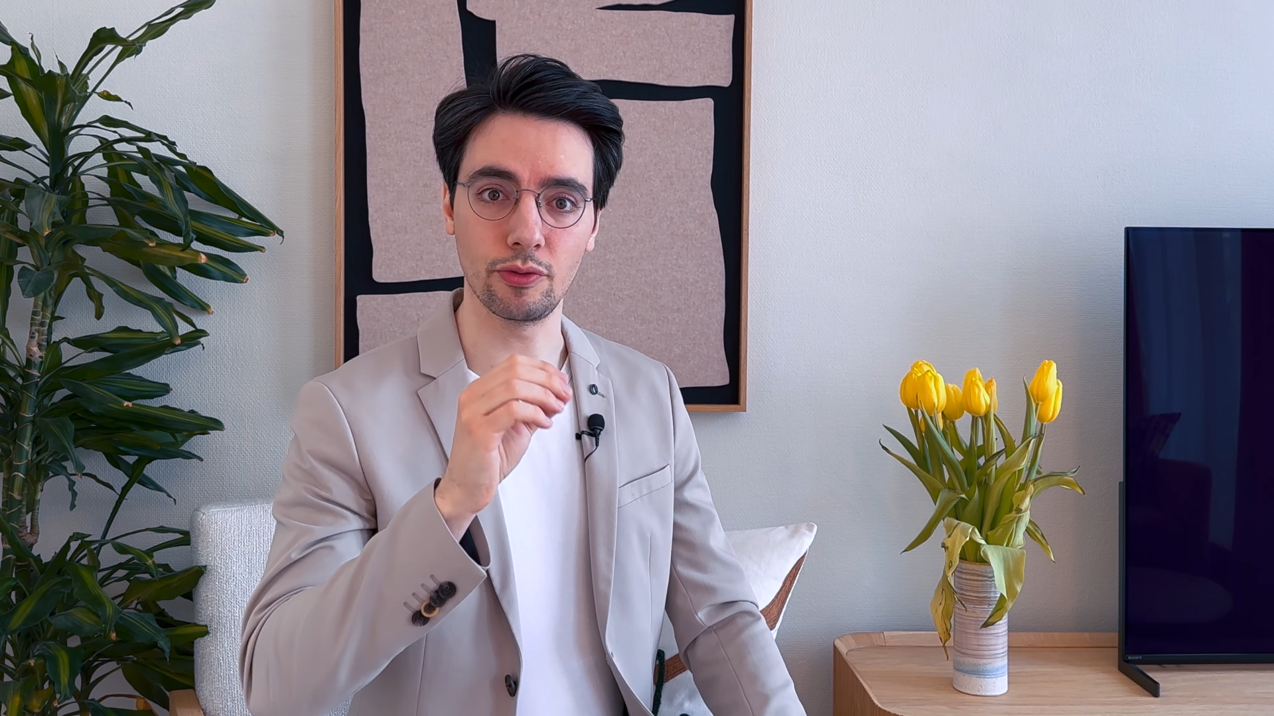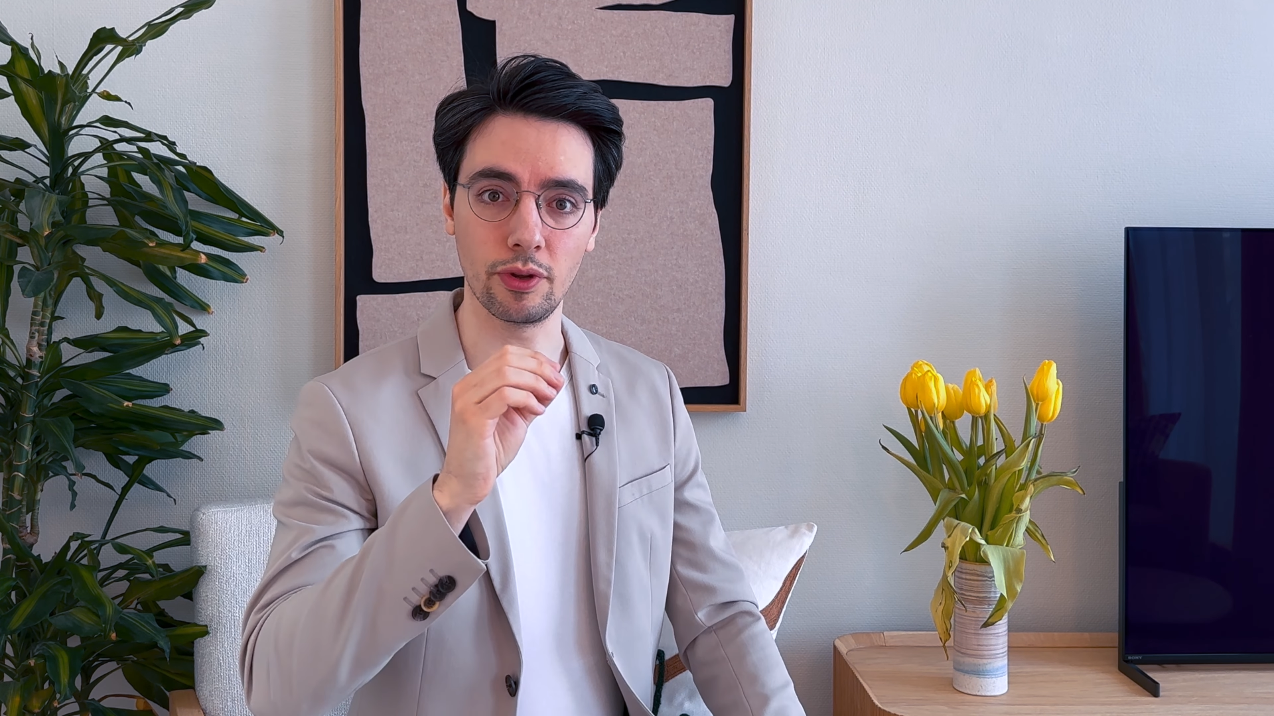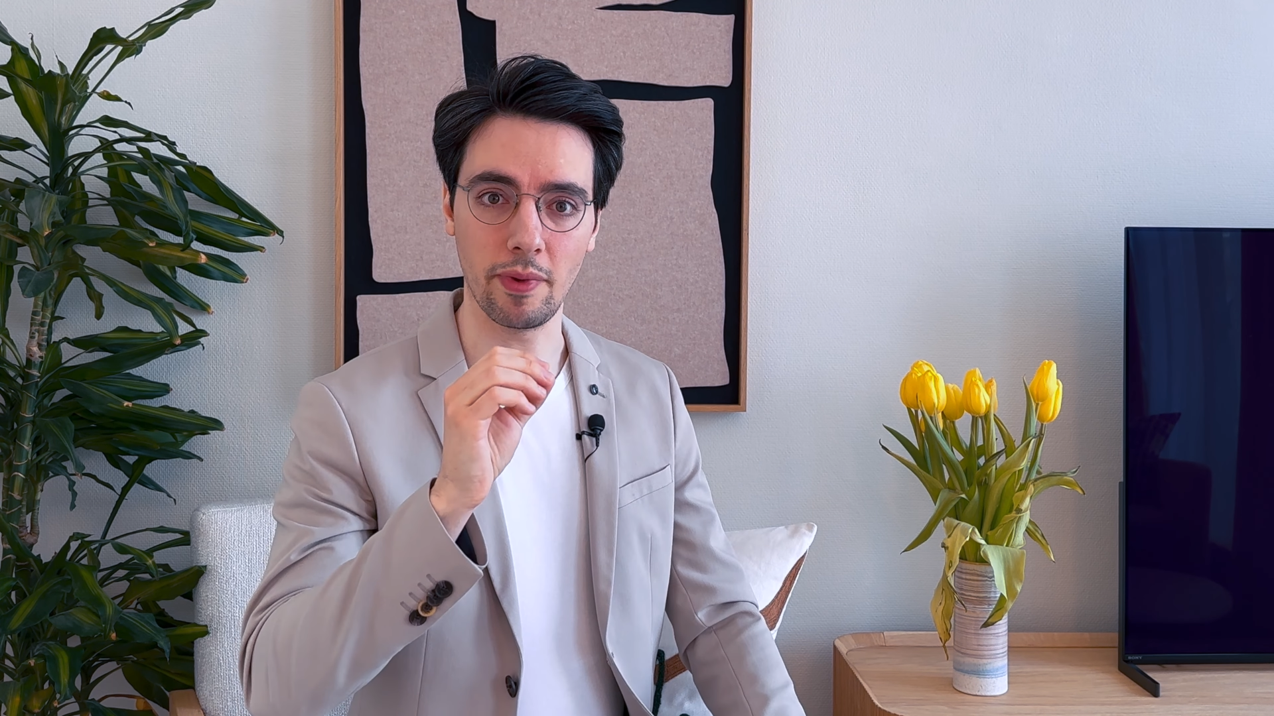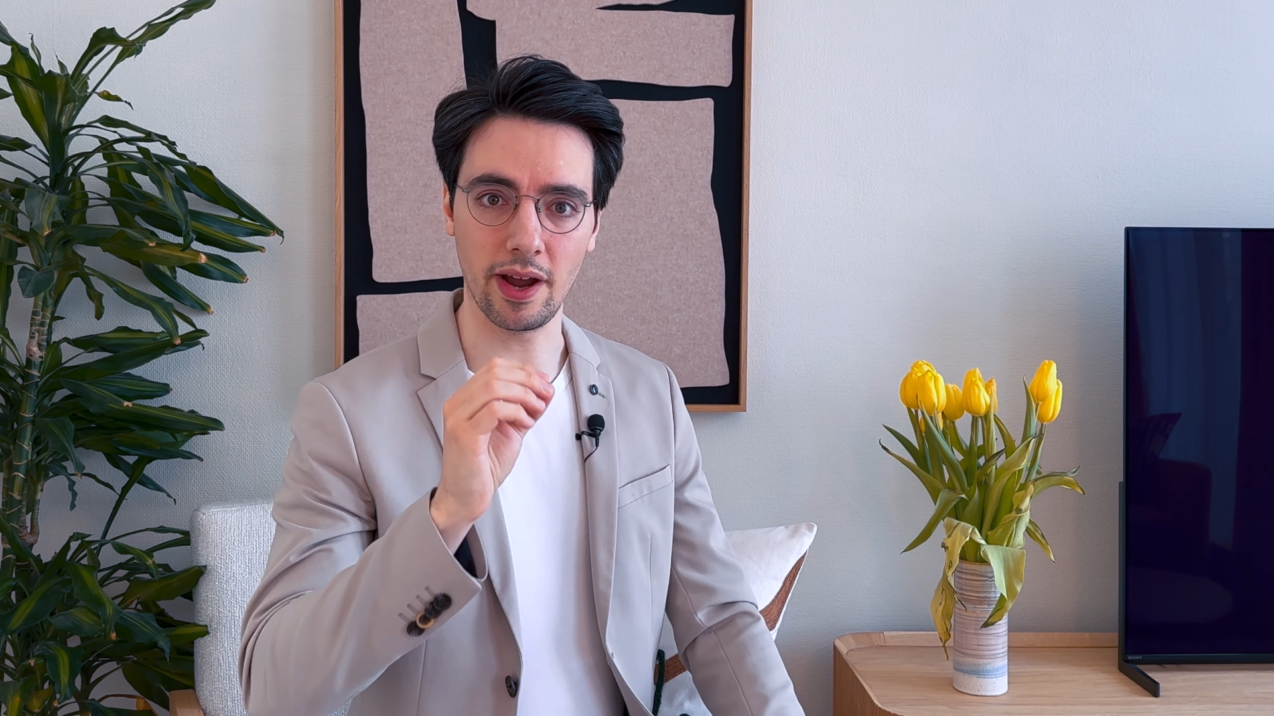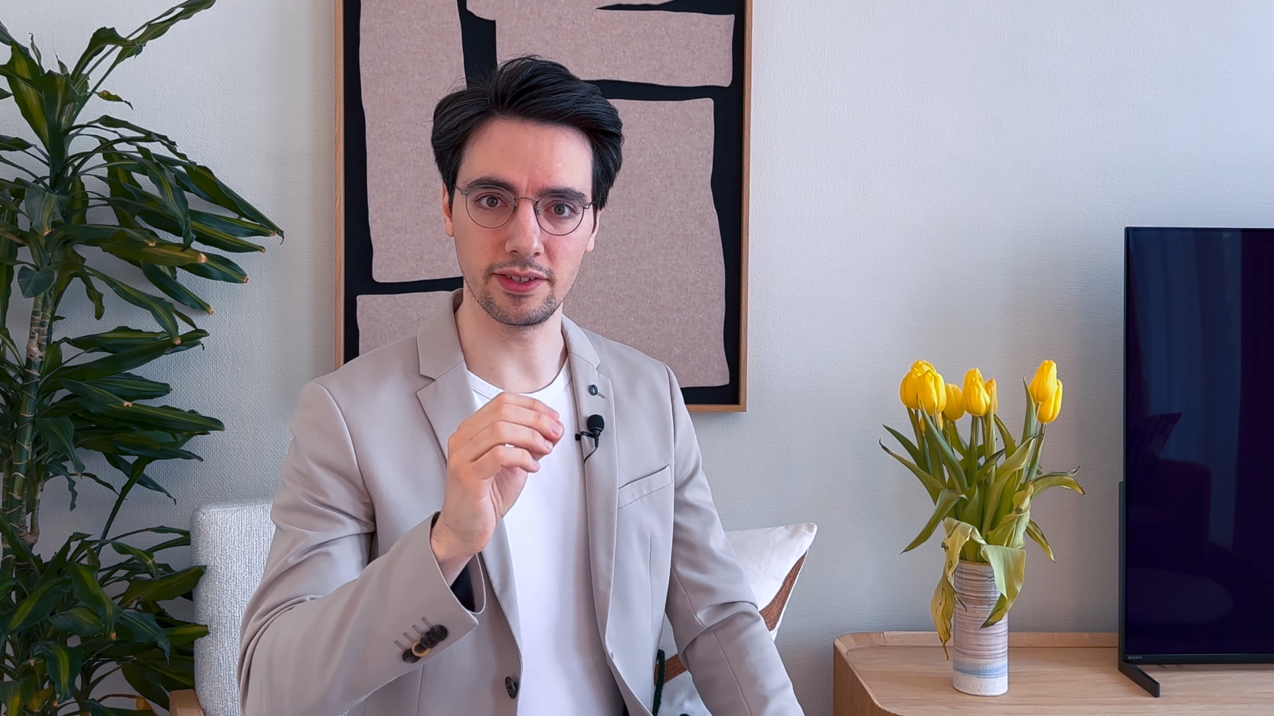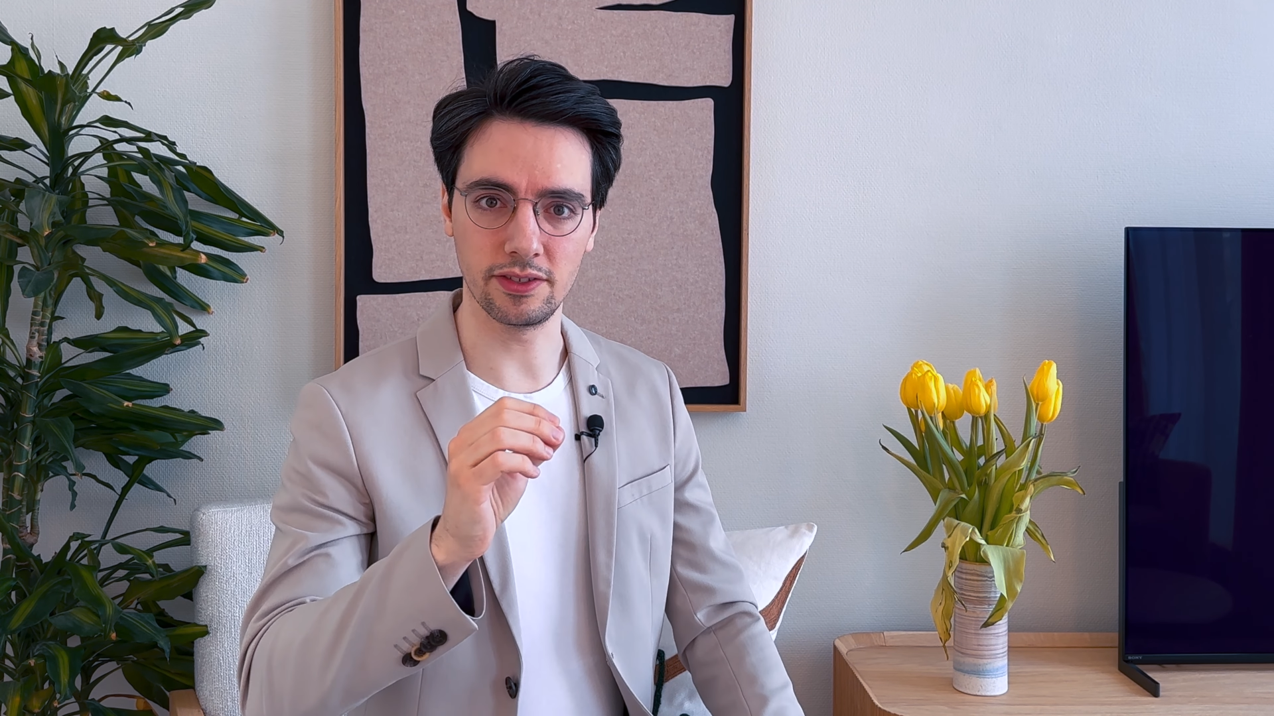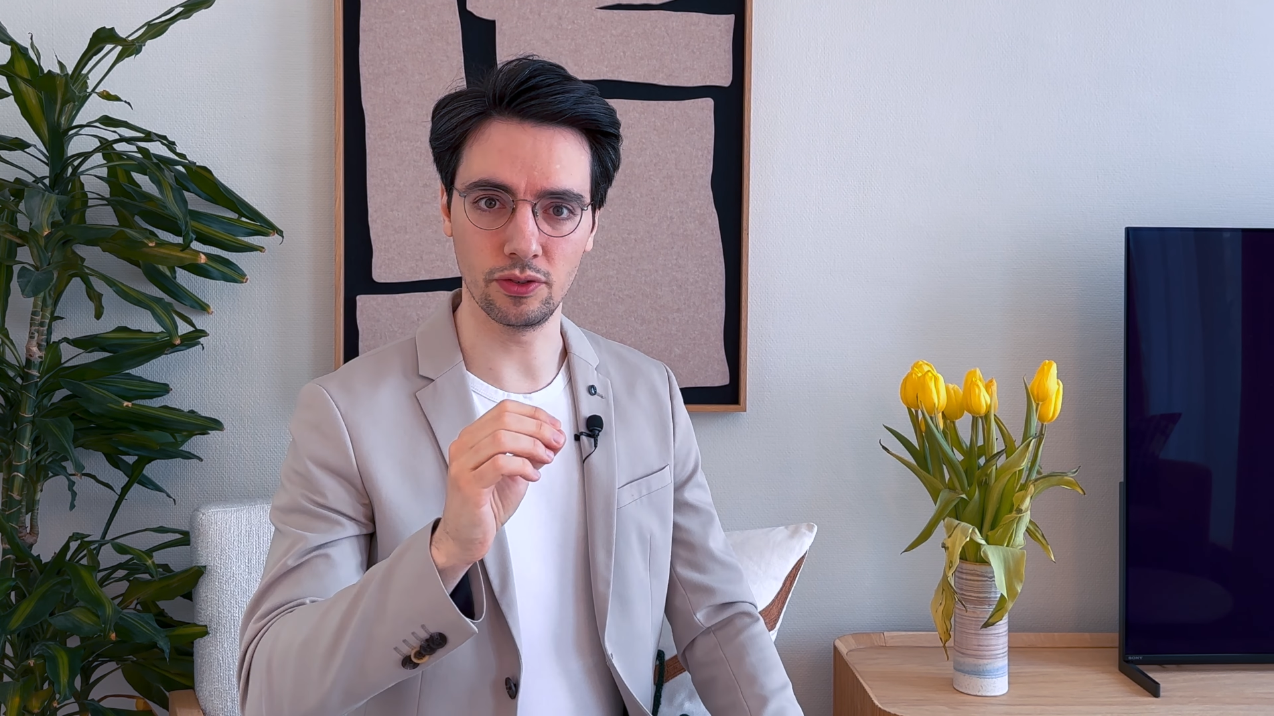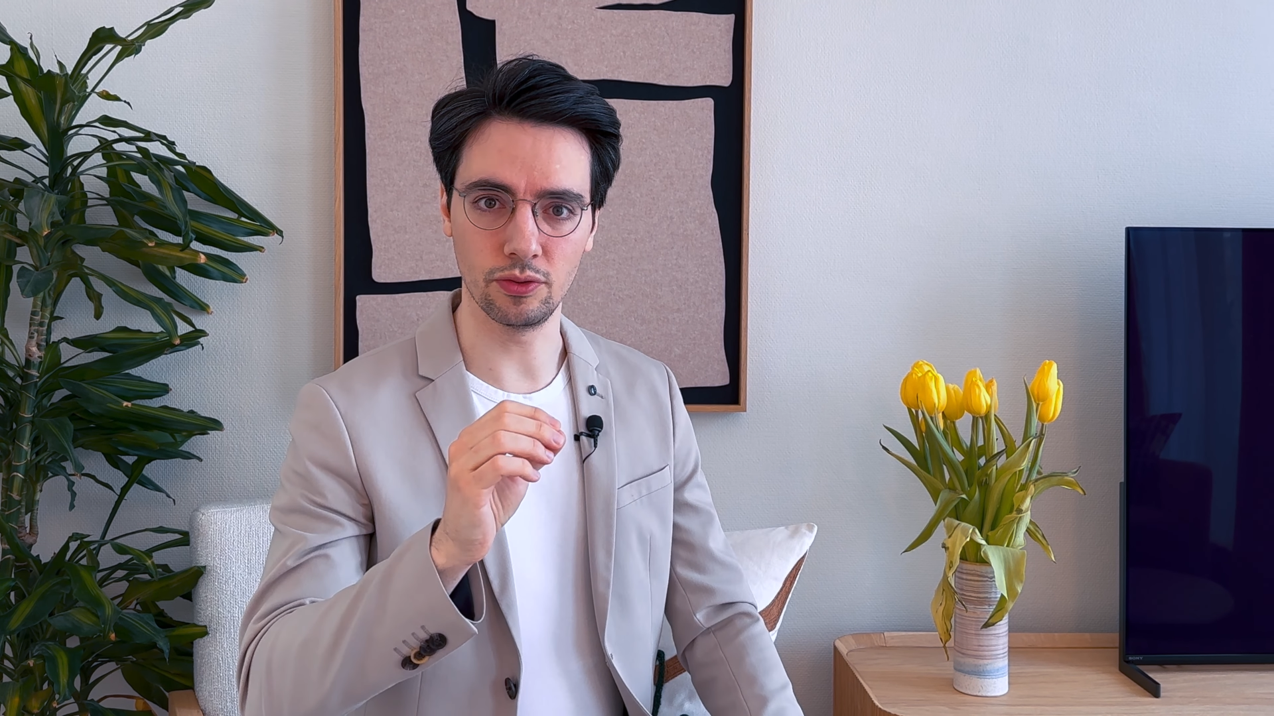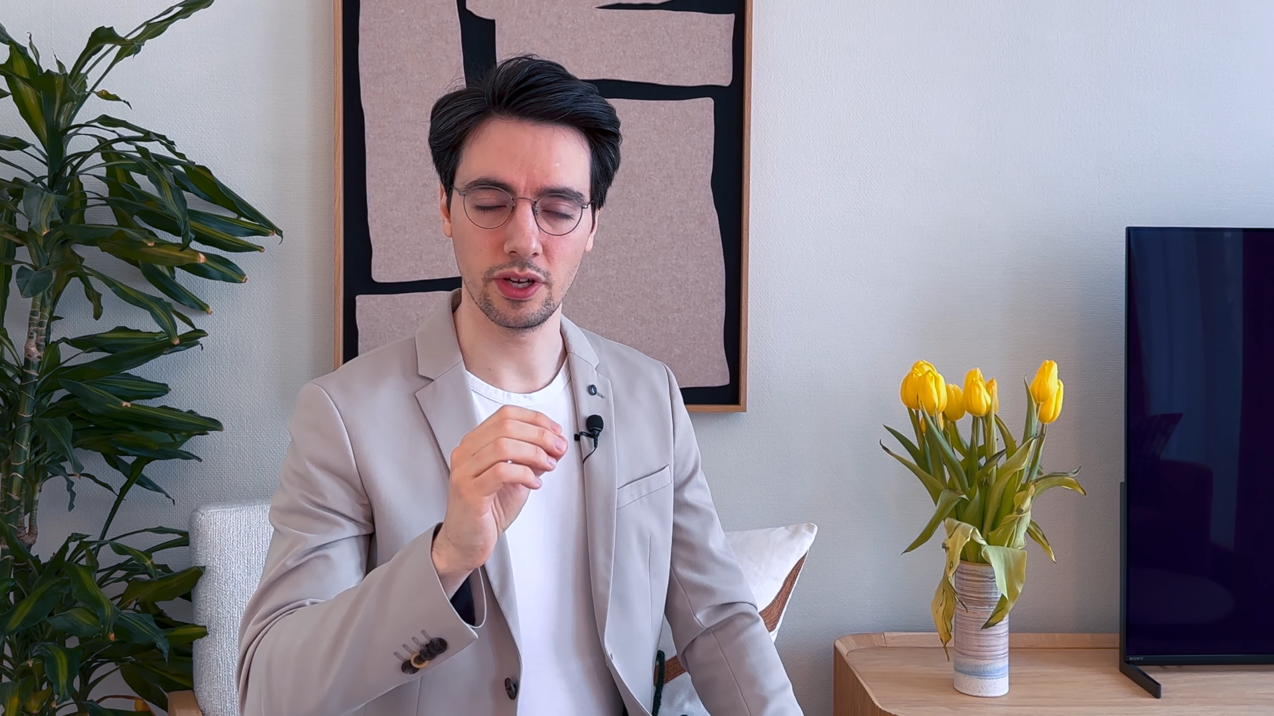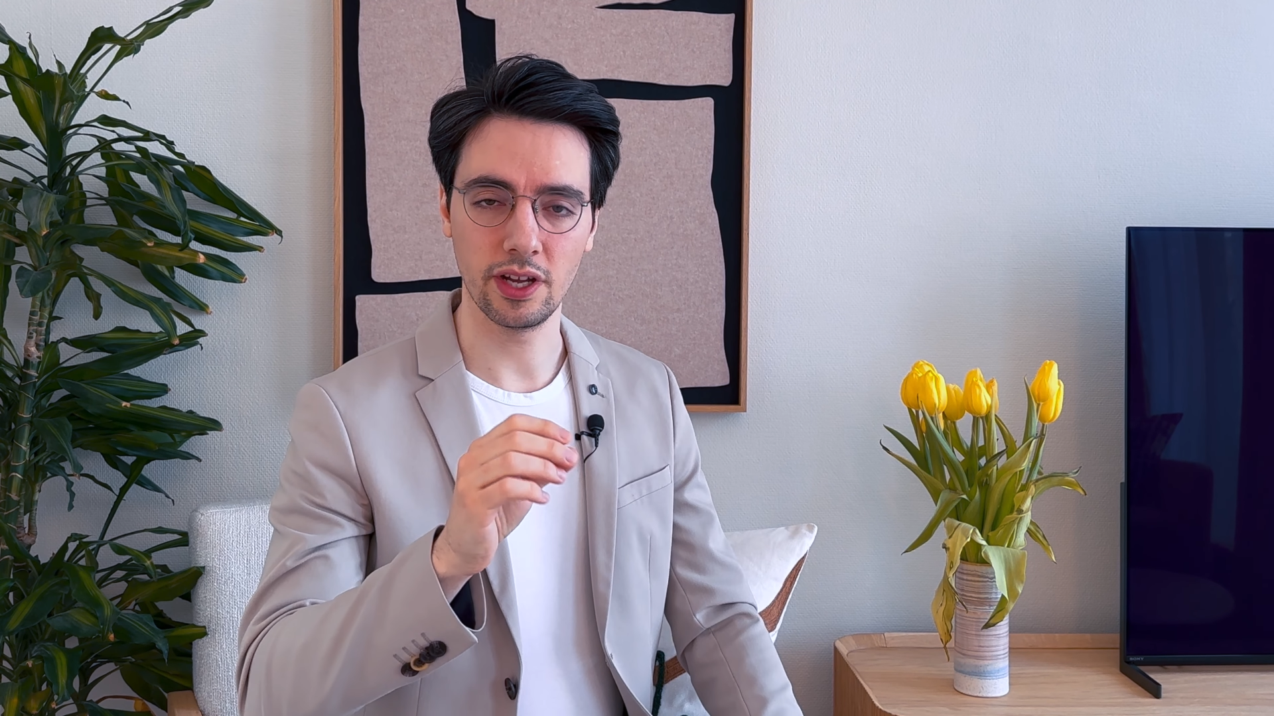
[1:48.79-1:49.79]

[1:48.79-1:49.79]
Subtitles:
reminds you